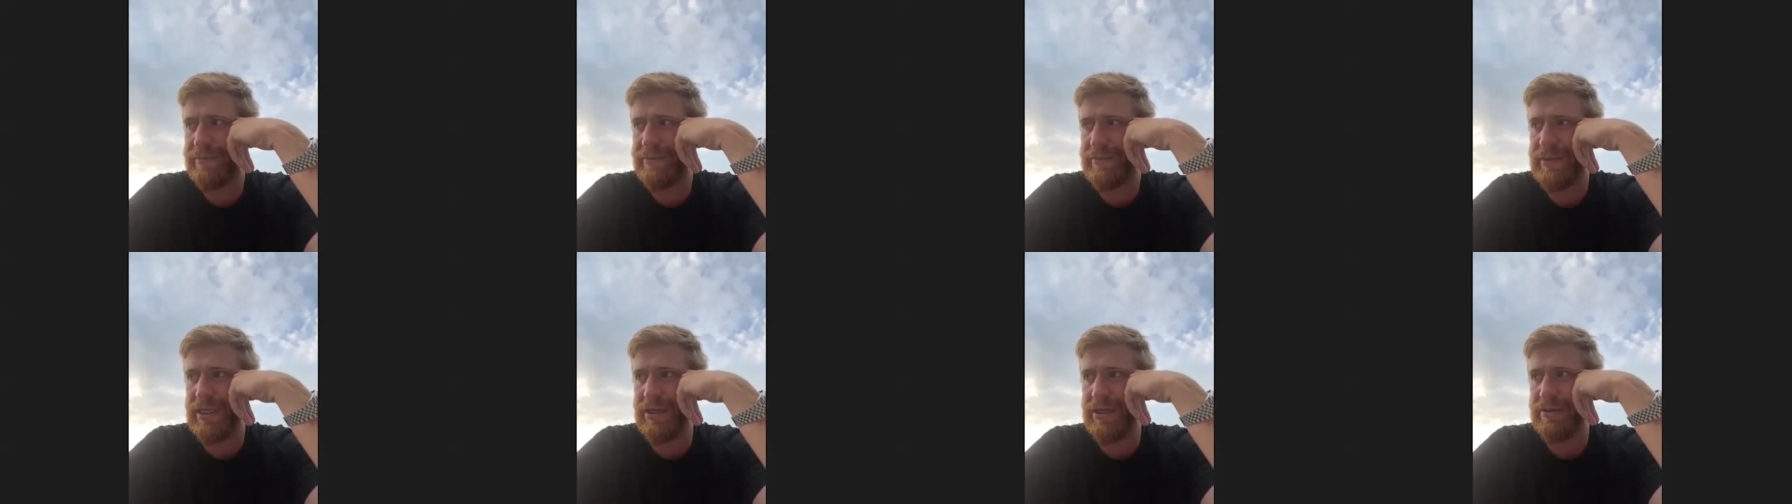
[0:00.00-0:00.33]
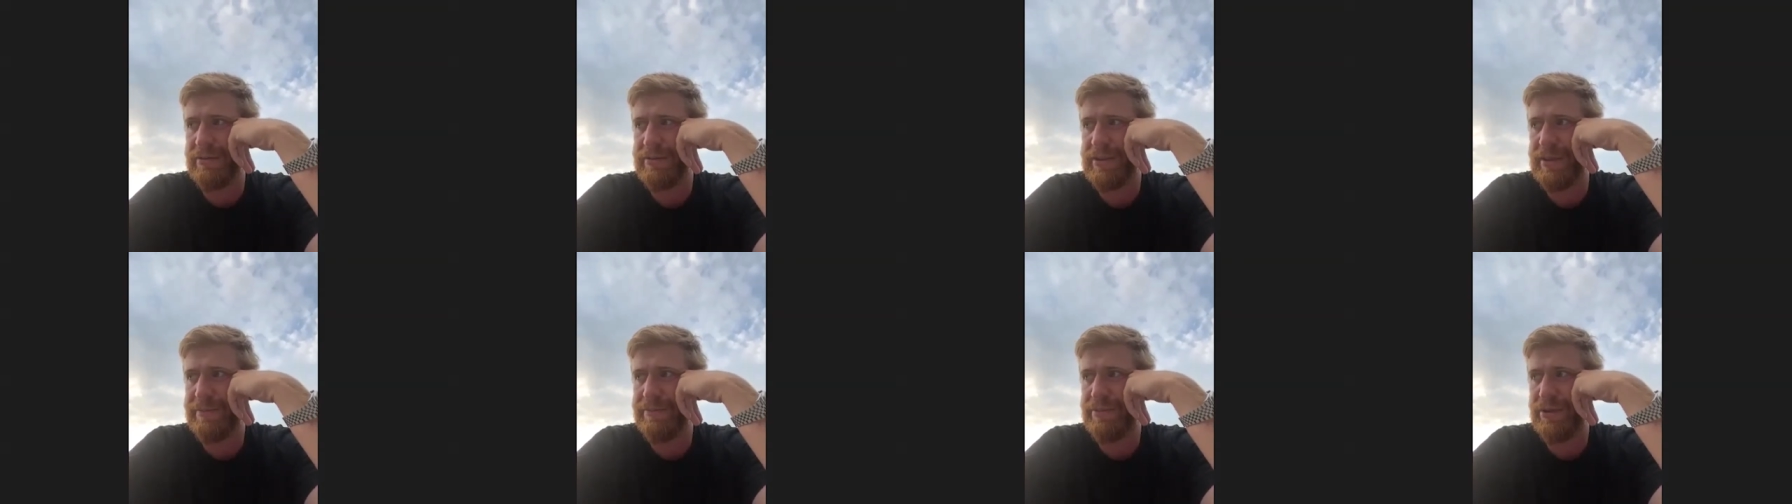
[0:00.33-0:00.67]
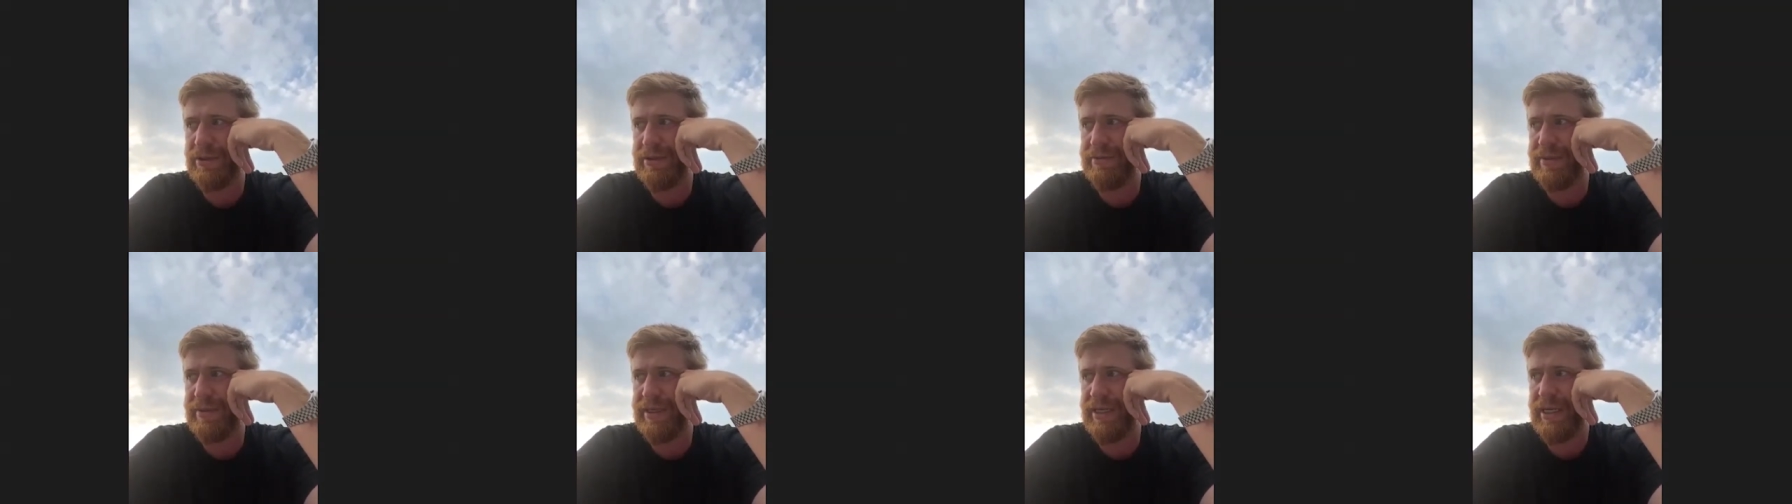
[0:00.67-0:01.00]
you know they
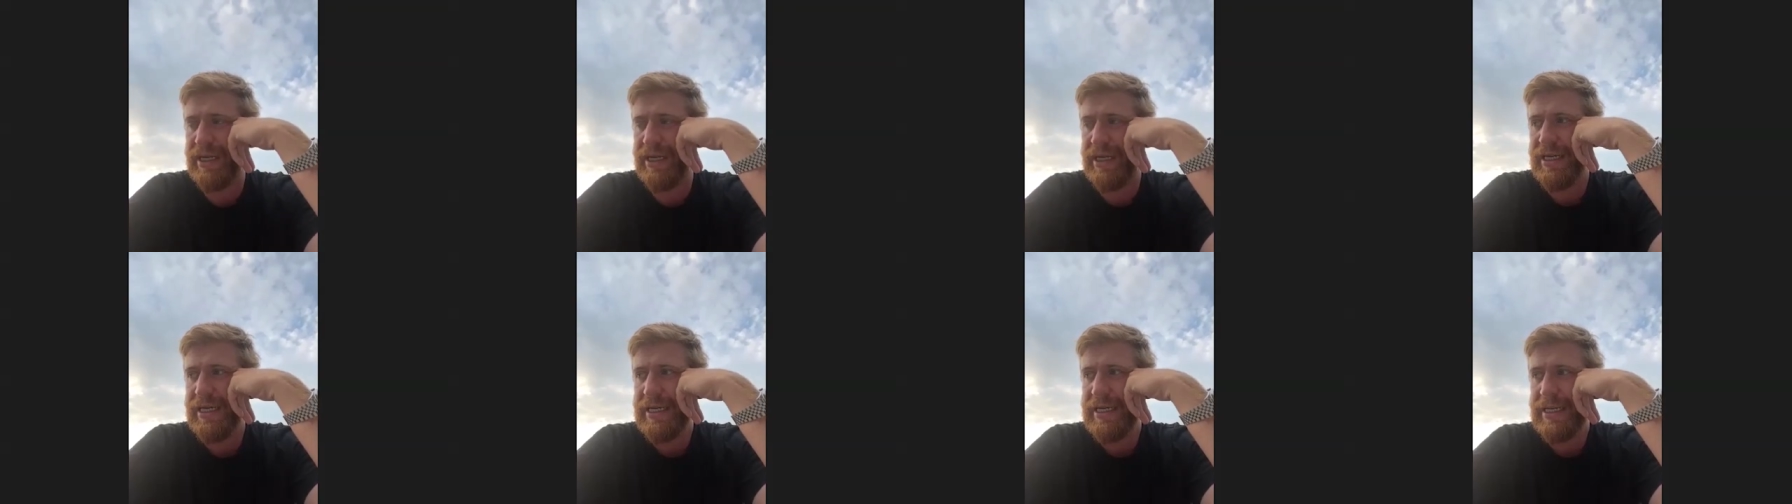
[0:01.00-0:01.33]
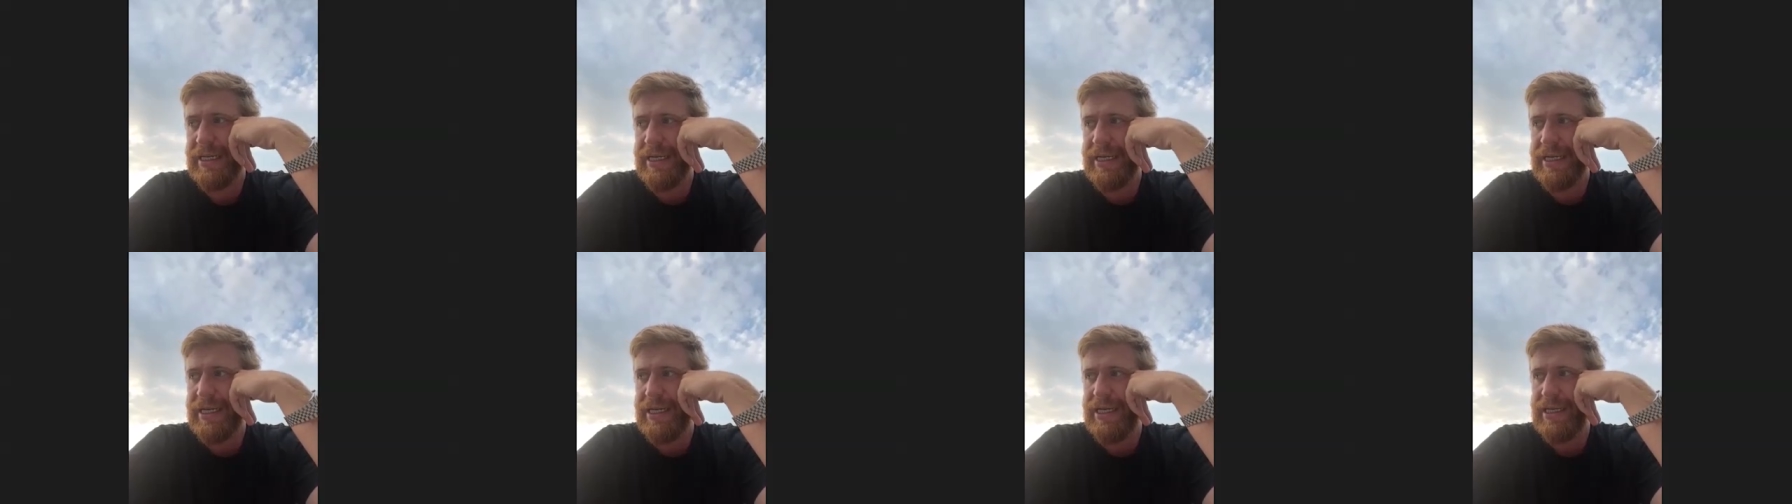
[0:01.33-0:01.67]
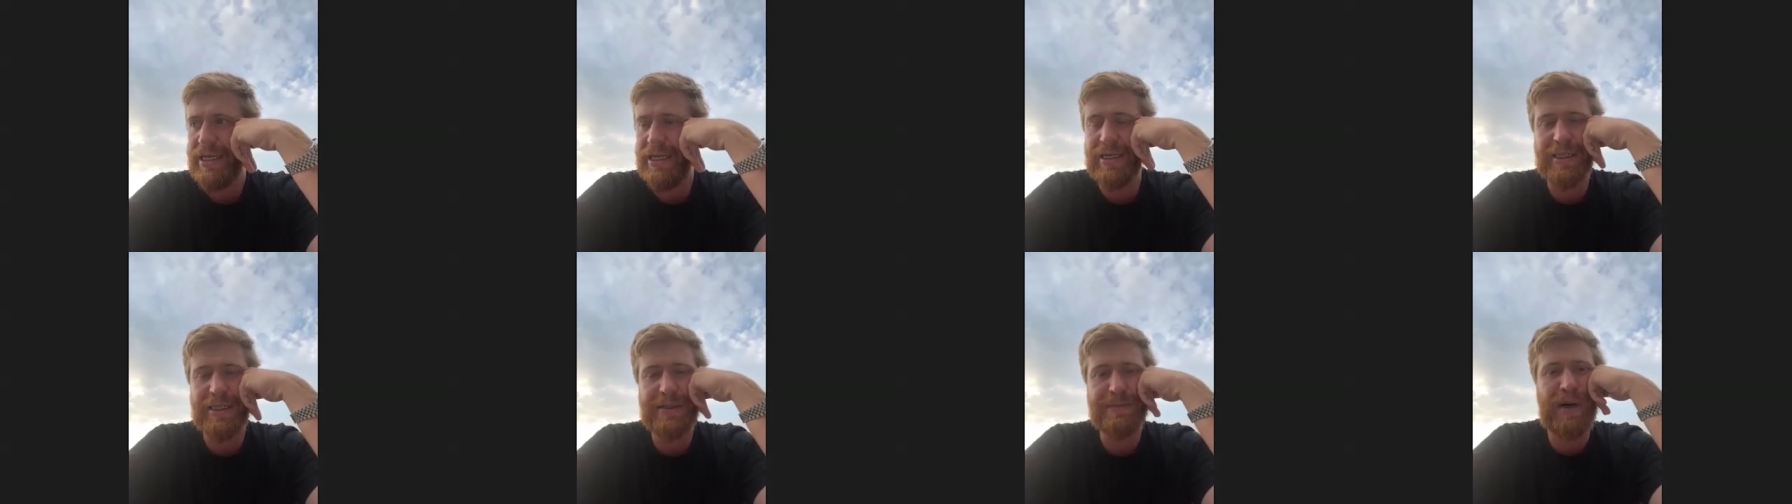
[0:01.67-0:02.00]
putting me in a